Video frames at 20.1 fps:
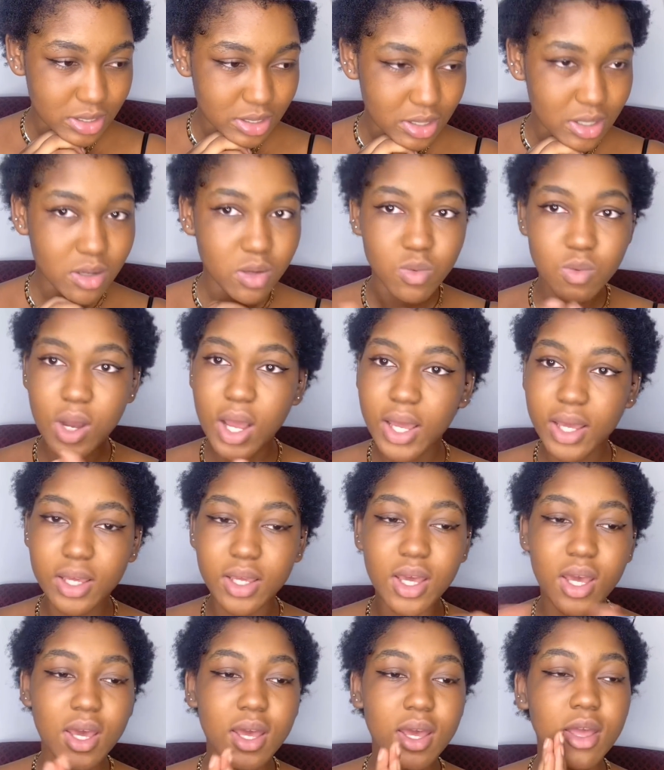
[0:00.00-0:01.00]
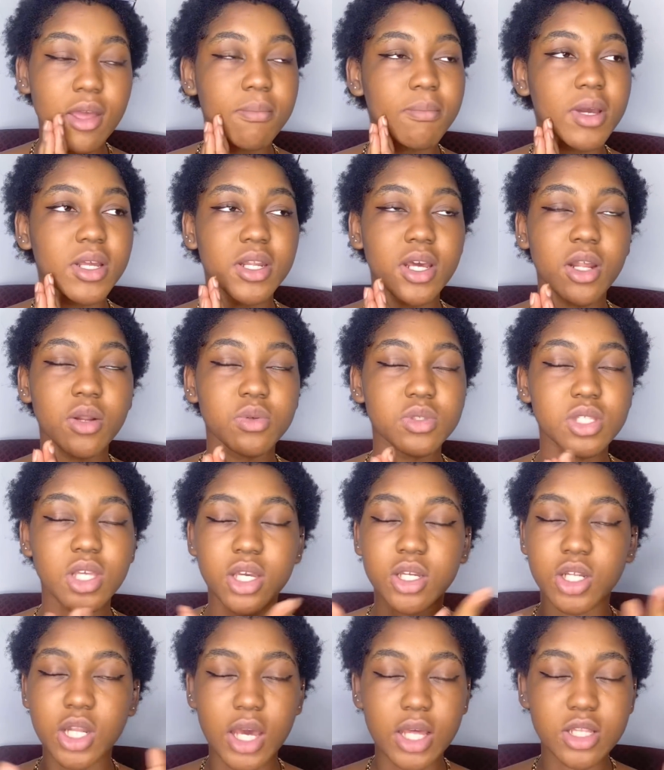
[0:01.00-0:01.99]
Why? And my dad was like,
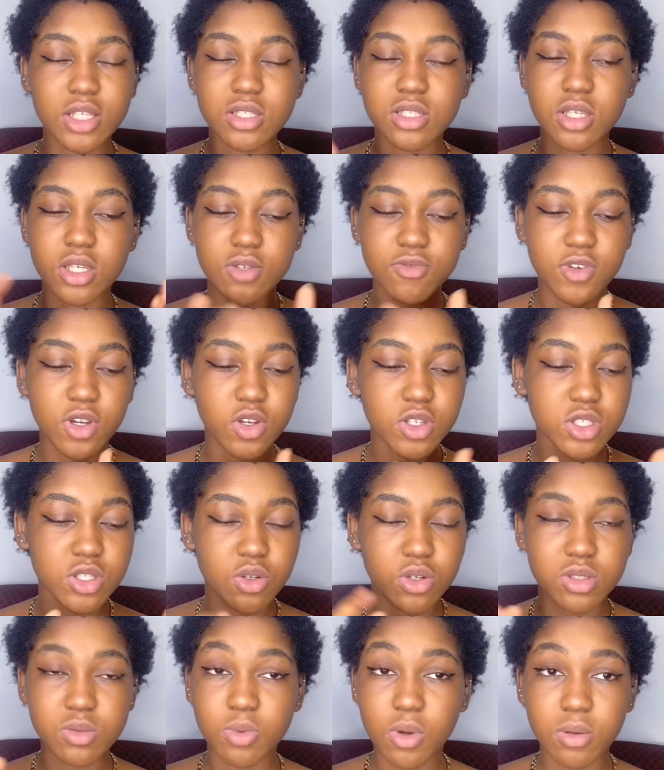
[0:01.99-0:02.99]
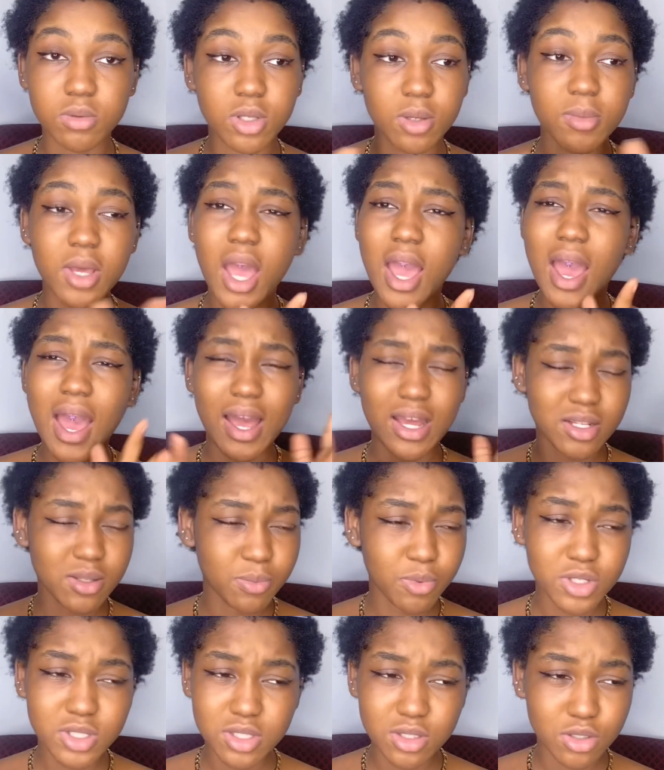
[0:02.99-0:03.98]
nah, this is a very serious problem. At the
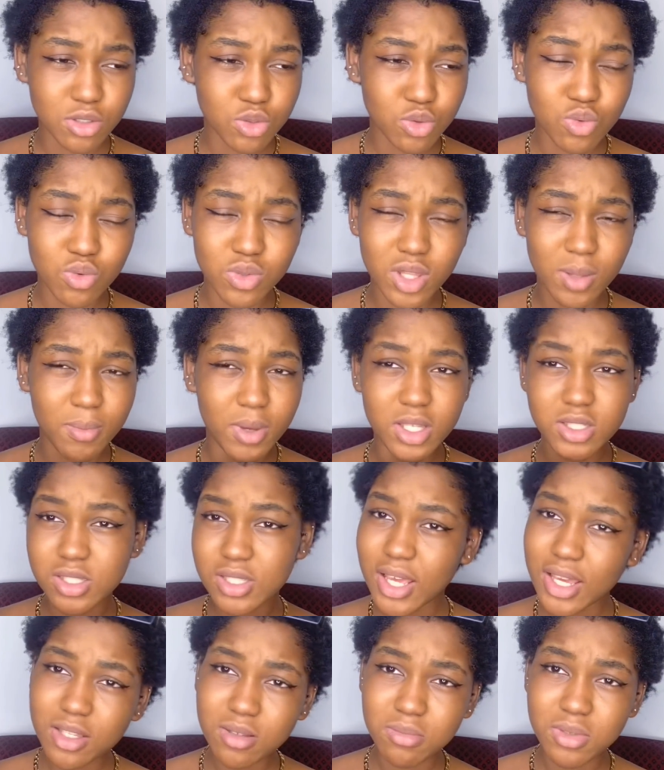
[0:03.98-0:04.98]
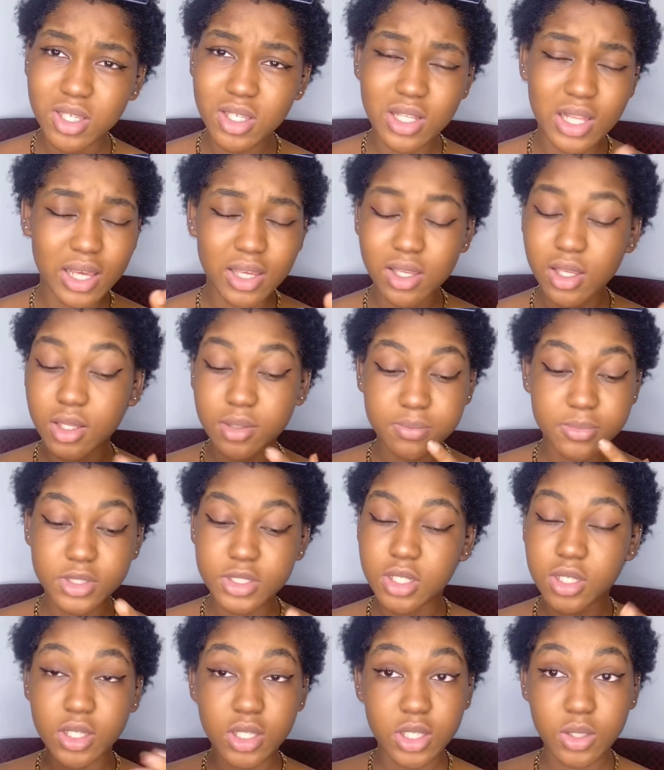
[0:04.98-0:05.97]
point in the school, they might sack me. Like,
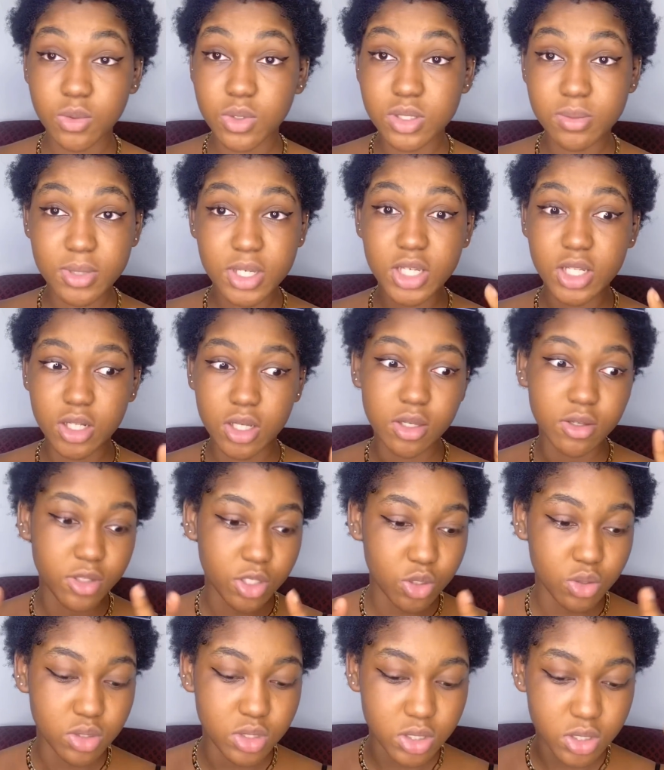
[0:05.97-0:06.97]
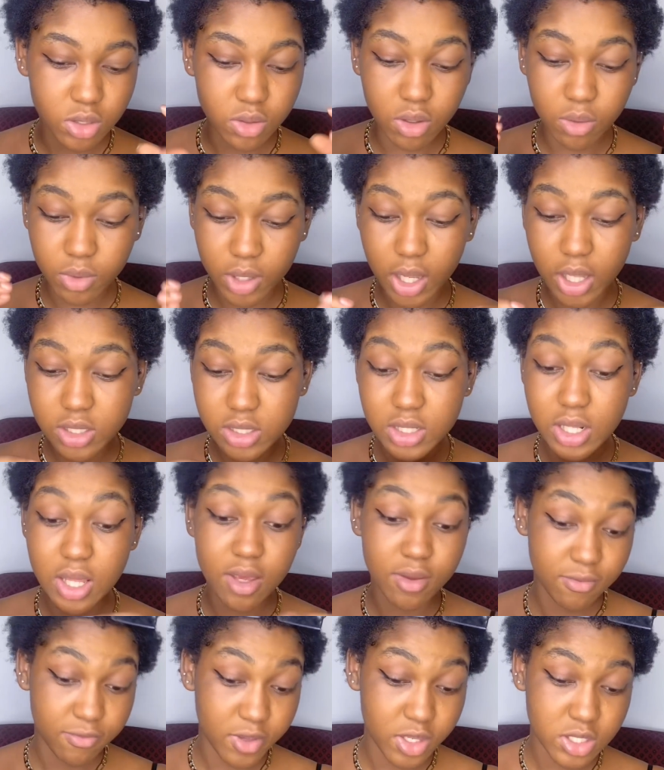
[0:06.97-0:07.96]
he was making it a huge deal and we had to like
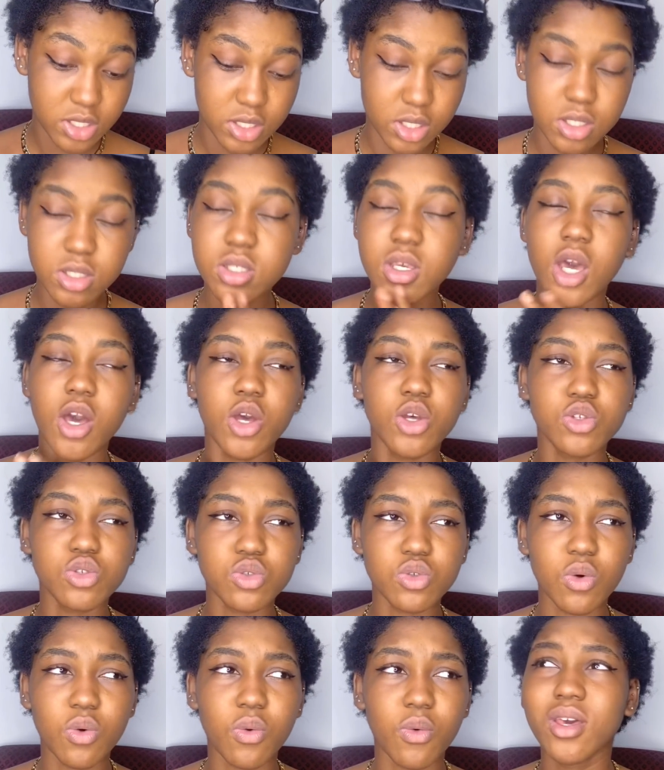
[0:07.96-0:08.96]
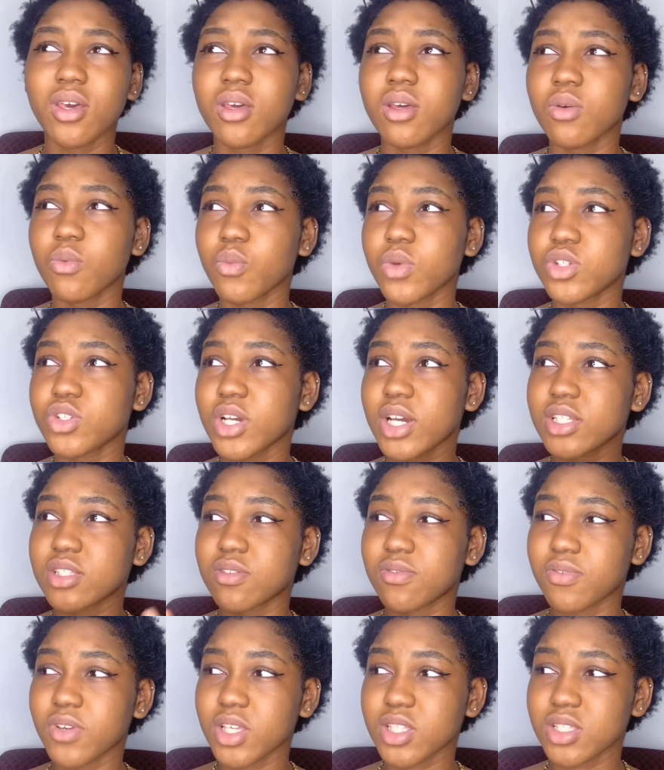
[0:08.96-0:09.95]
fix it. So we tried to
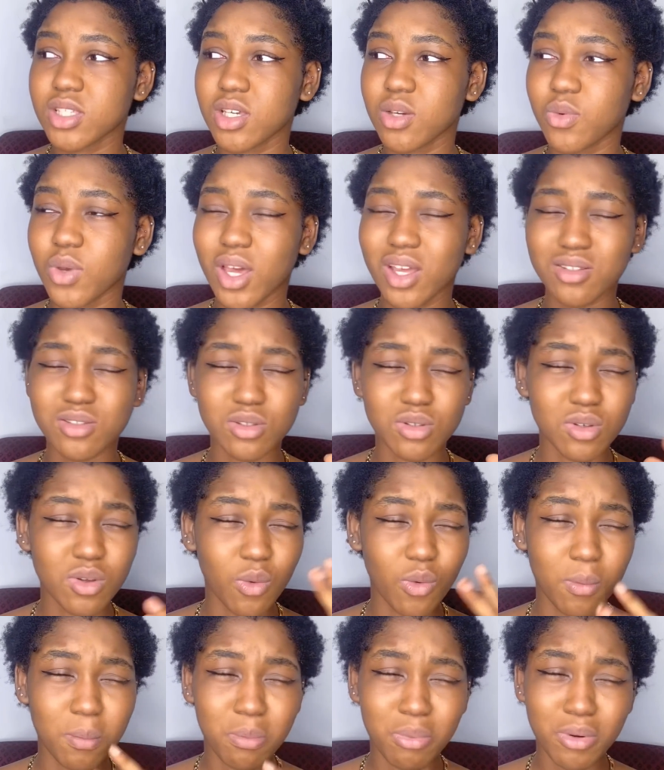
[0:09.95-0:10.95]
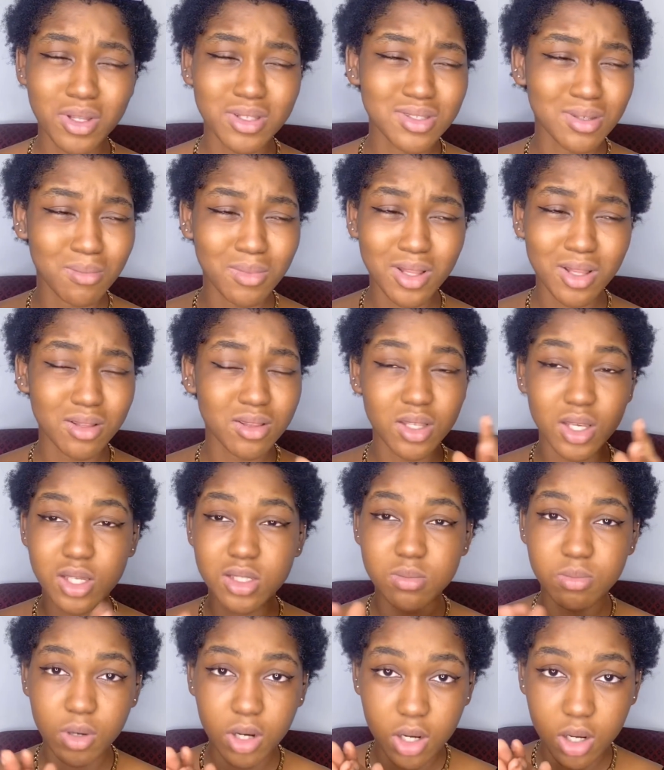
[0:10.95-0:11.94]
fix it. We had to go and print some other things.
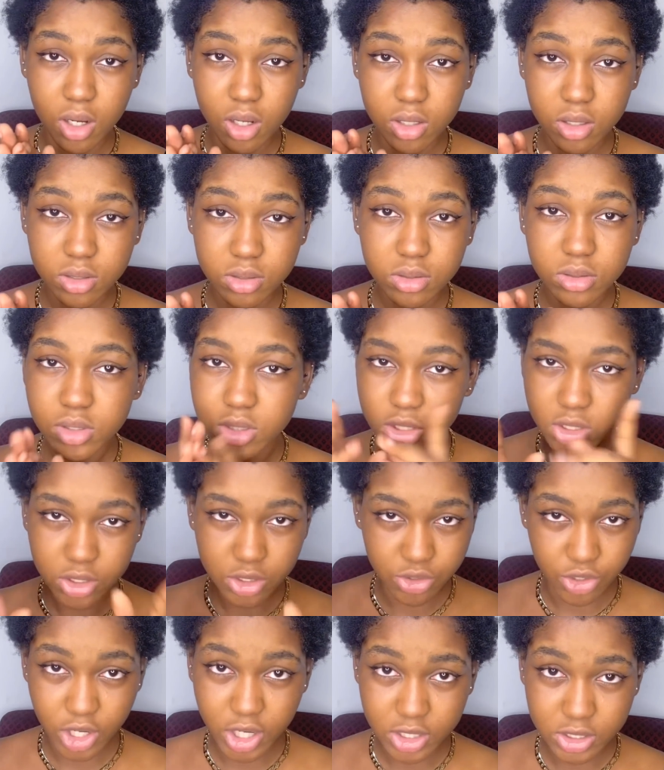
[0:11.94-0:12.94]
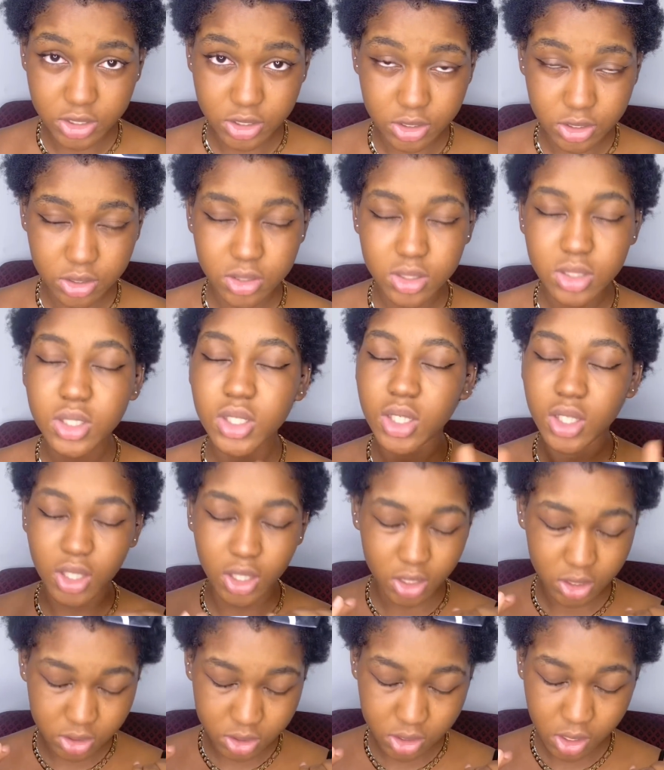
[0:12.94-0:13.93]
Bruh, the stress
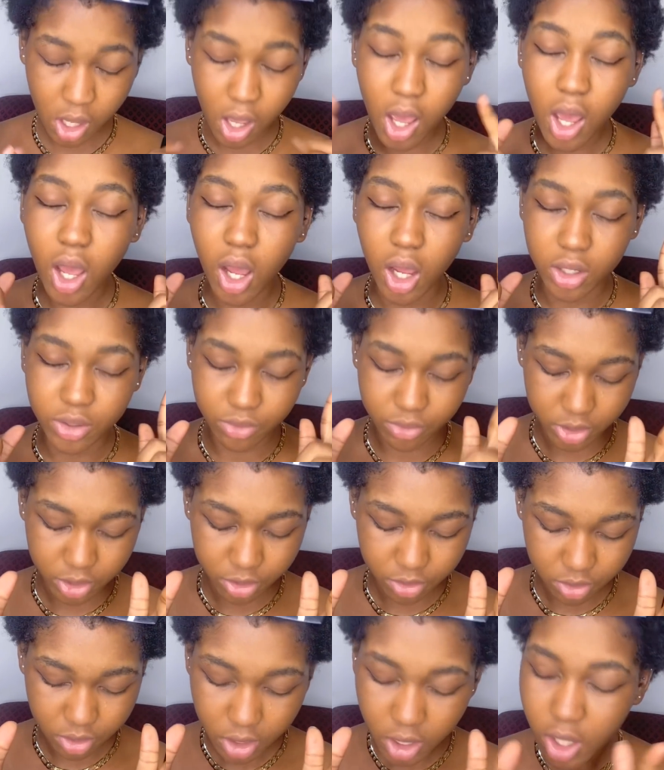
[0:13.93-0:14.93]
is unreal.